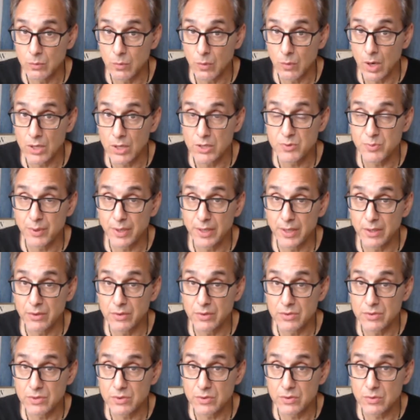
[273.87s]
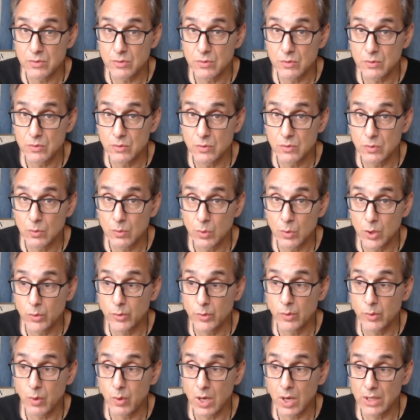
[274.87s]
our speakers. What do
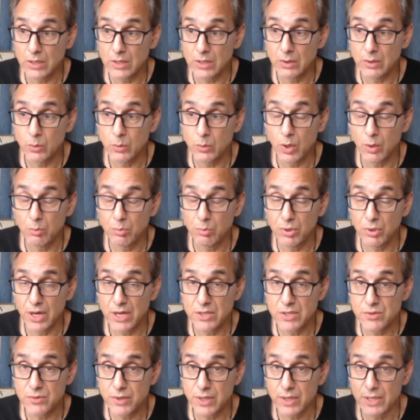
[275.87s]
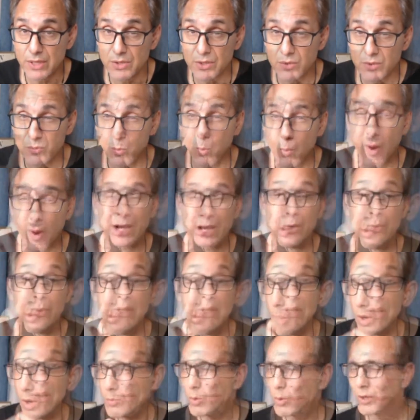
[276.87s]
we want? What price range? Oh,
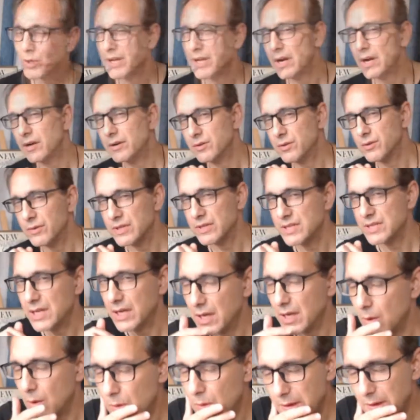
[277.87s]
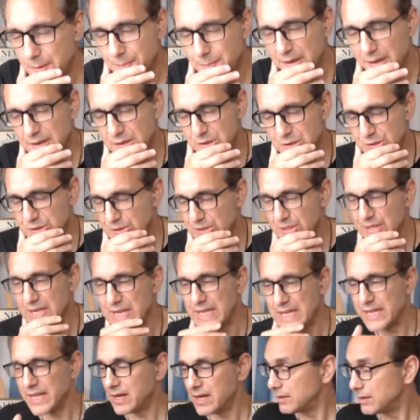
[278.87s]
one more characteristic I want to mention,
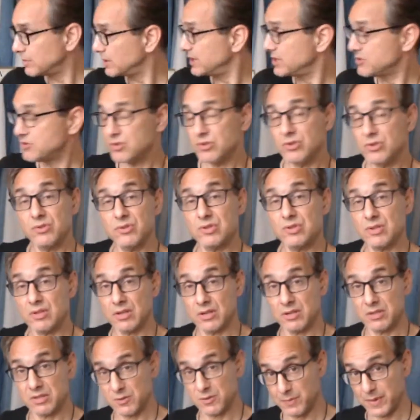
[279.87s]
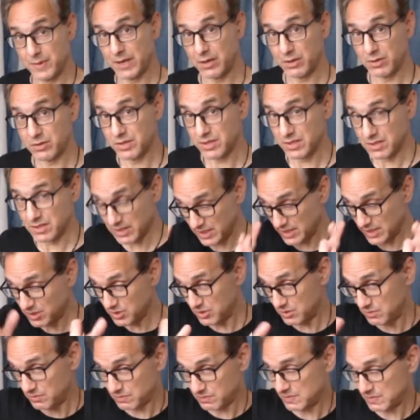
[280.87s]
and then I'm going to introduce the speakers, each
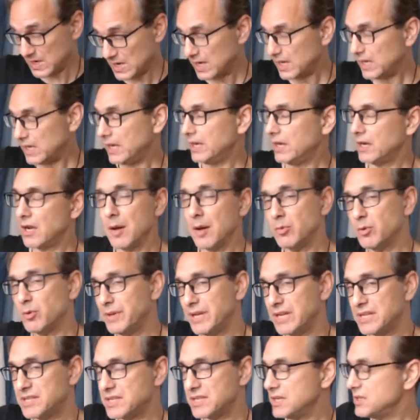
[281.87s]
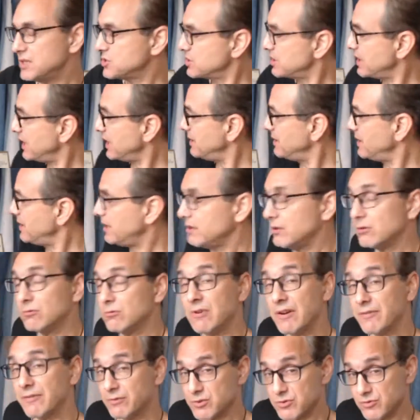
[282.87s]
a couple minutes each, and then the
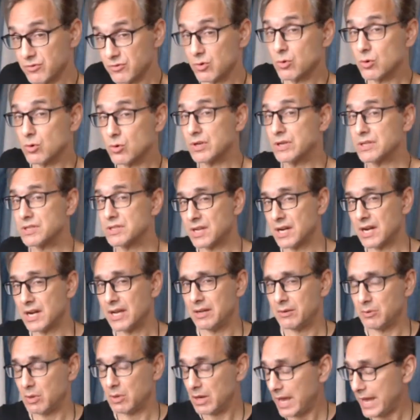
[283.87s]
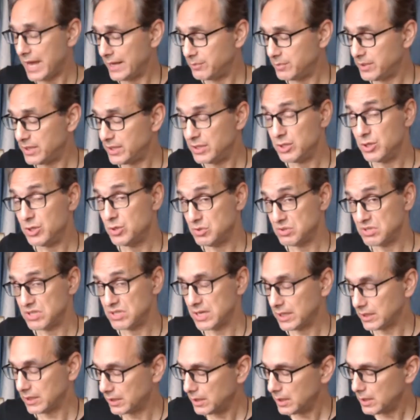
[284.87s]
reference recordings that I have been
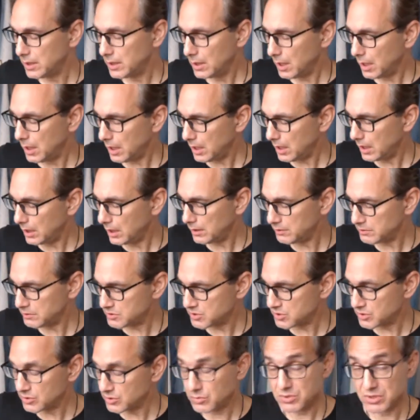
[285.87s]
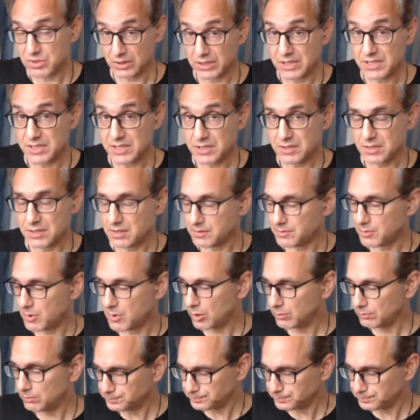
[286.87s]
using to listen to them all.